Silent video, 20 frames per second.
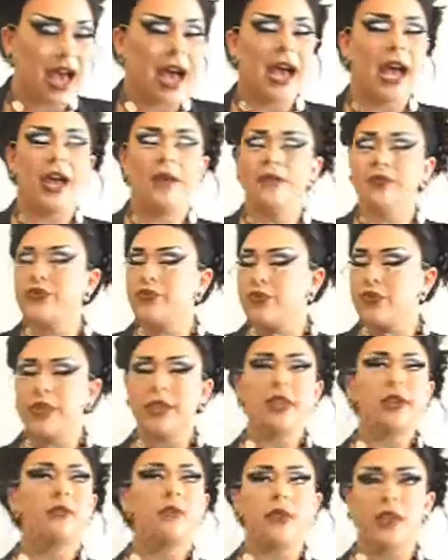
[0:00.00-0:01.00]
I was
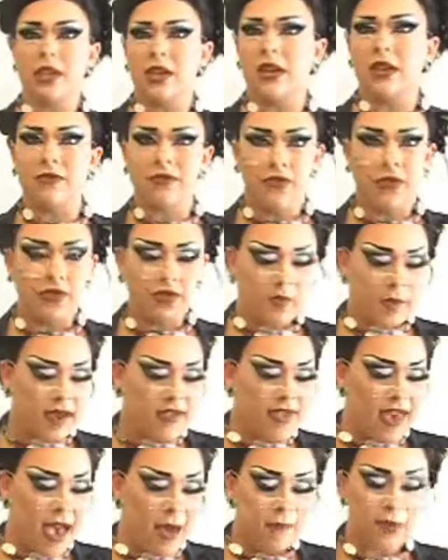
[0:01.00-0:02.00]
really, really confused by
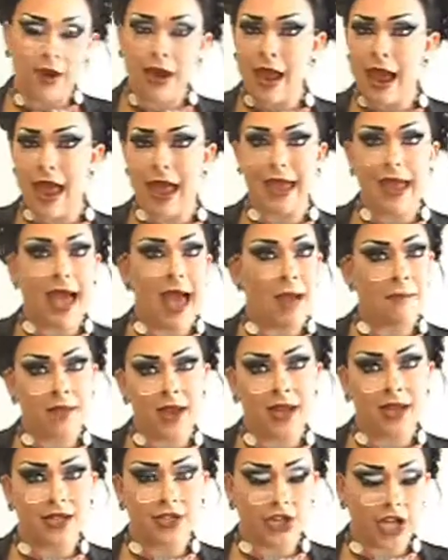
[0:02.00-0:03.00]
that. But hey, I'm
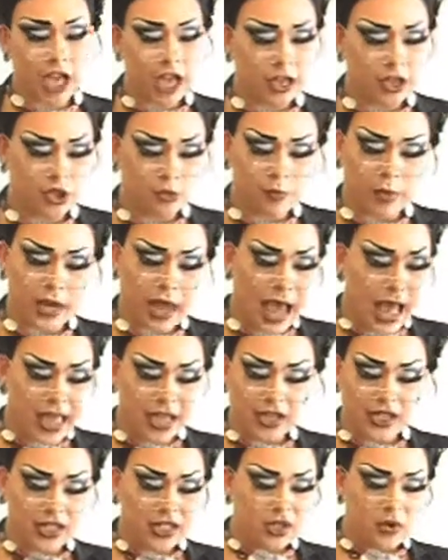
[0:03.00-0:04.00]
not a judge, but
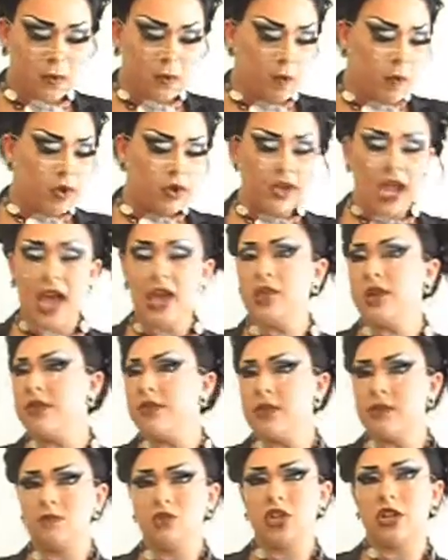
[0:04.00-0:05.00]
neither of
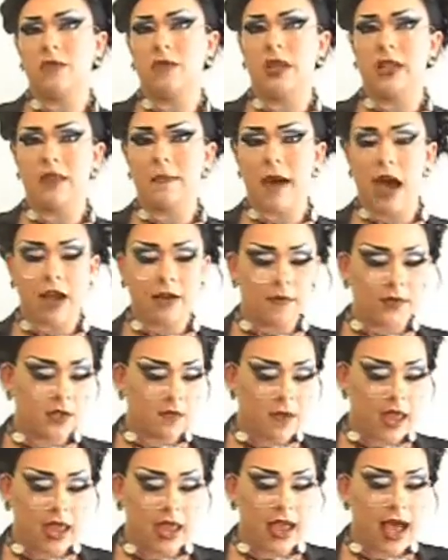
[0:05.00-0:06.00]
them should have been in the bottom to
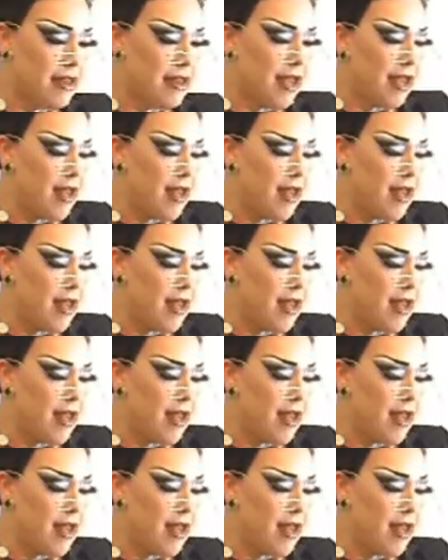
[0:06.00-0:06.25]
me.